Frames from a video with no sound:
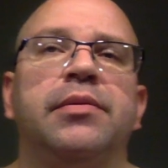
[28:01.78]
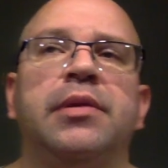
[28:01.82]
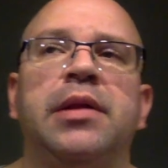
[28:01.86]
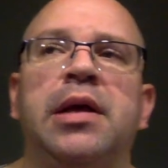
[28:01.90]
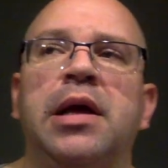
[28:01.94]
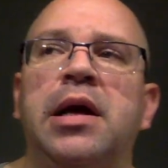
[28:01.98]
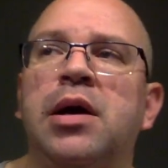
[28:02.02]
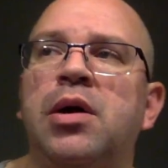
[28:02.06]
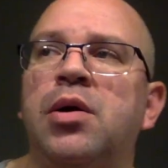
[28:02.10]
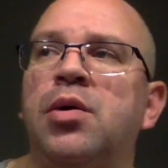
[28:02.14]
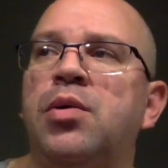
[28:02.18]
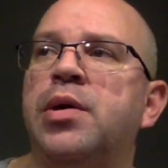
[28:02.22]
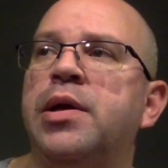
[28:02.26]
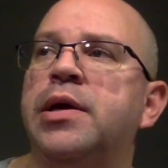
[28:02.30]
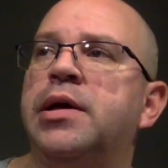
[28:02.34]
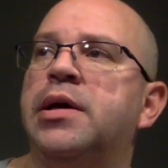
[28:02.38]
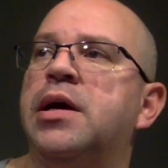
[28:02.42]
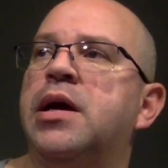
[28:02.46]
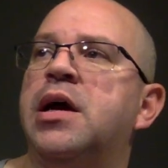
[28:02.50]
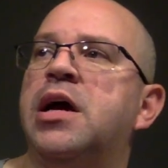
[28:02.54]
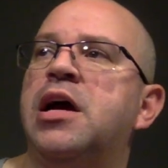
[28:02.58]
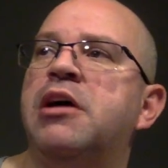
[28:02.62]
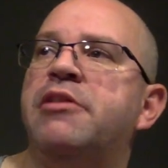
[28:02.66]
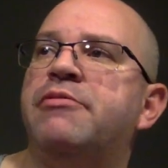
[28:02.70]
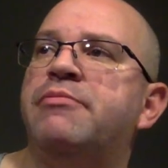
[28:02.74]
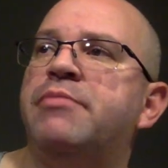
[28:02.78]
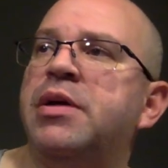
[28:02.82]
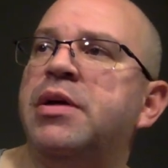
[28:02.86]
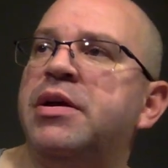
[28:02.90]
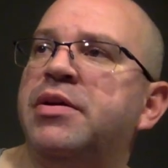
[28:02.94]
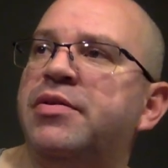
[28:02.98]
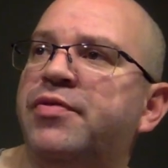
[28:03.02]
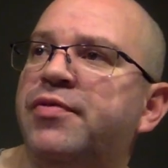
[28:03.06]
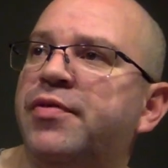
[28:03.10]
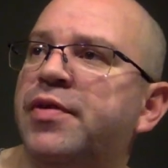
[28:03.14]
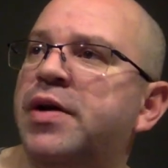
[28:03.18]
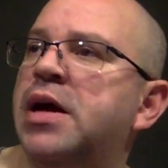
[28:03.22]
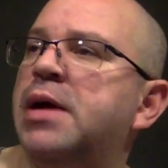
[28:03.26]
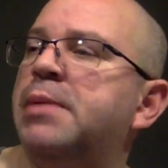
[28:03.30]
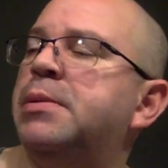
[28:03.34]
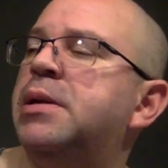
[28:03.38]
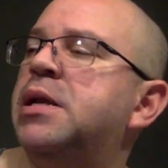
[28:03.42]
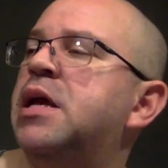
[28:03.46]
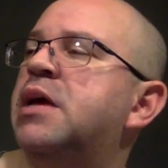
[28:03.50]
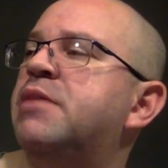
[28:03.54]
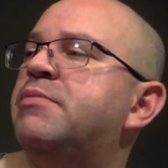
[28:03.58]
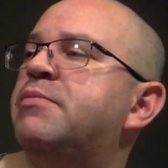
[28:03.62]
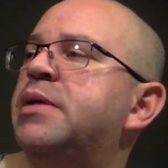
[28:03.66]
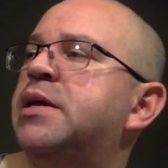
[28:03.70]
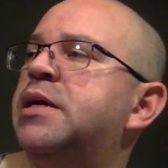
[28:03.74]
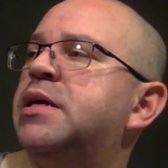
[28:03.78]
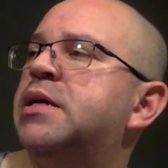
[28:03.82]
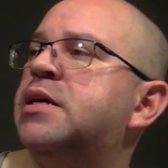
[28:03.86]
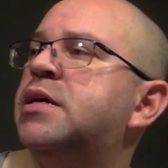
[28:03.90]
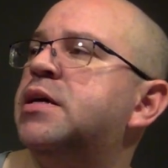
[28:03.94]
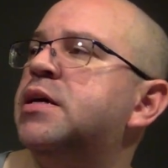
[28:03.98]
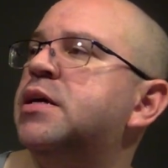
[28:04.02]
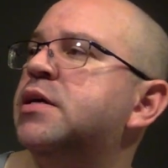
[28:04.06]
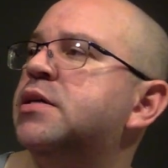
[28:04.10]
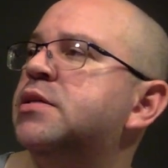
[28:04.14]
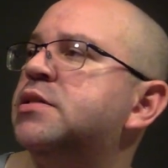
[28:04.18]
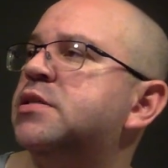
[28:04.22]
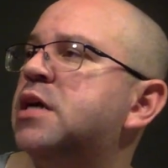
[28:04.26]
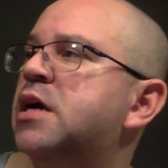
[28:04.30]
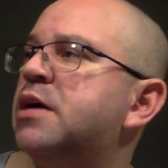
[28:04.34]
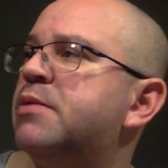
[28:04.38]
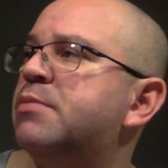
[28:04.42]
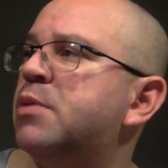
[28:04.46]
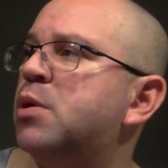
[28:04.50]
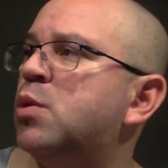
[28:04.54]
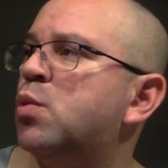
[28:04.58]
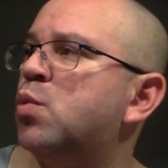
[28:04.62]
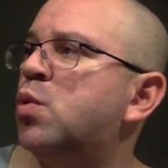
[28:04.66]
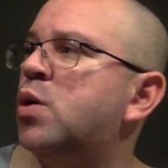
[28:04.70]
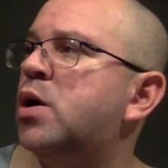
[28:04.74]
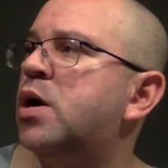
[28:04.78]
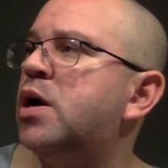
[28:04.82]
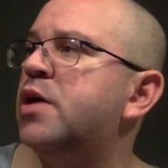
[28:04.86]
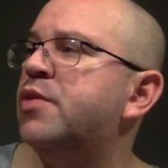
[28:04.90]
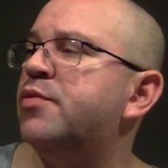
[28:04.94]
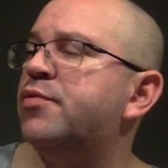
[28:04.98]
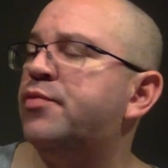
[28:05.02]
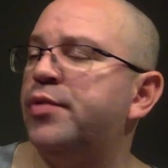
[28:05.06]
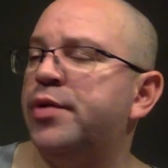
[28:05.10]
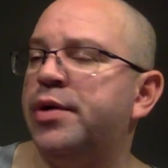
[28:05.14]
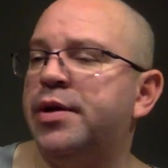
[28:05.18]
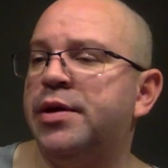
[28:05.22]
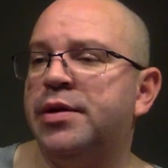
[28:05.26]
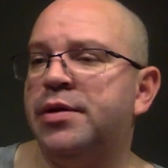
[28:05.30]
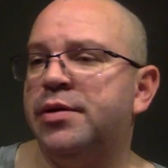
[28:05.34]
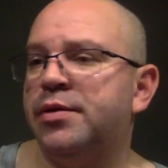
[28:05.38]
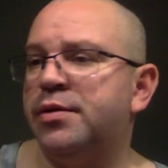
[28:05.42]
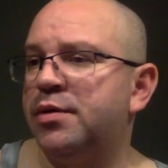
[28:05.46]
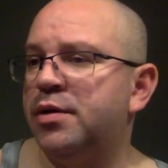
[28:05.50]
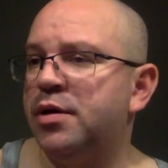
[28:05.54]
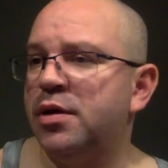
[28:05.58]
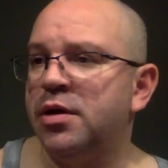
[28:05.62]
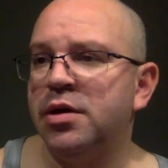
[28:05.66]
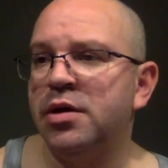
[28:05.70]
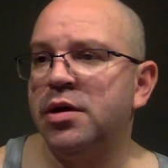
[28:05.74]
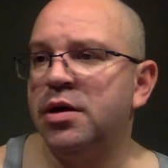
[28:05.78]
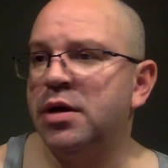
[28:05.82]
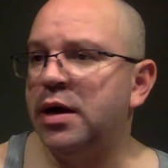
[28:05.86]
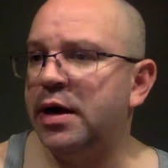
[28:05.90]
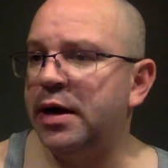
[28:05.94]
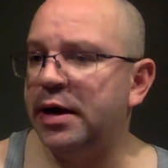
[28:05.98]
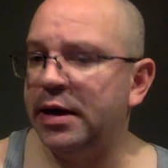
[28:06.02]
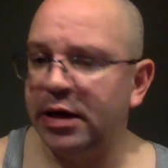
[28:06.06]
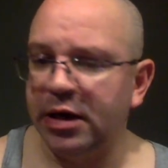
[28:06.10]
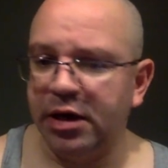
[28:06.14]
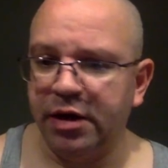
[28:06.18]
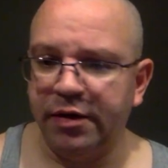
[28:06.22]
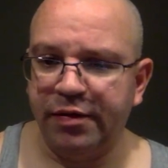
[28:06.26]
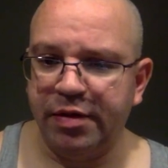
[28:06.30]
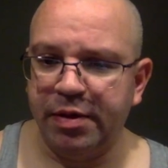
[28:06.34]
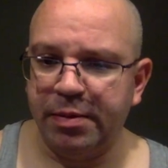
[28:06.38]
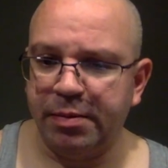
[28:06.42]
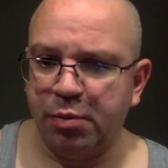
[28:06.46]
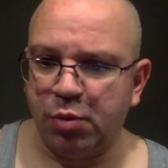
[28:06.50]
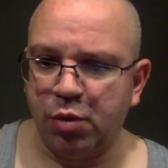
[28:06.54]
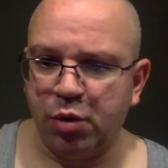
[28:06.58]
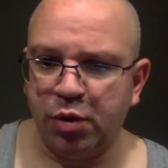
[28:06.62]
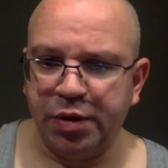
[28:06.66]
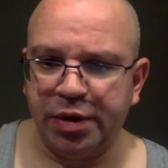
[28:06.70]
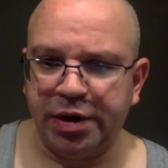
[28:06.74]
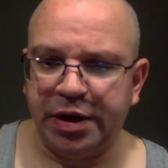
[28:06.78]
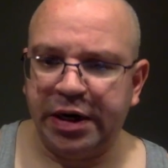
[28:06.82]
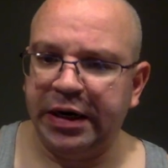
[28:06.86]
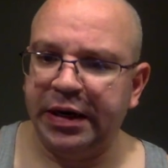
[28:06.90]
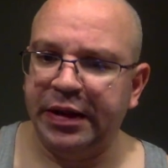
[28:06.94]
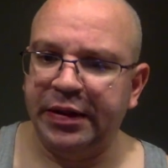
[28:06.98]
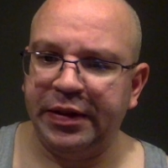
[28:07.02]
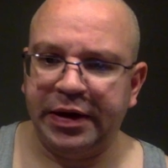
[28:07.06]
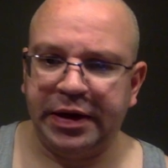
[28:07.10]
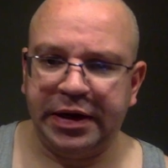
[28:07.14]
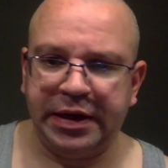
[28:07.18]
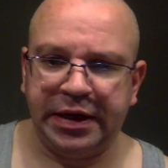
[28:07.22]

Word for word: now, like I have my family, I have my kids, I have my wife, and I love them more than anything.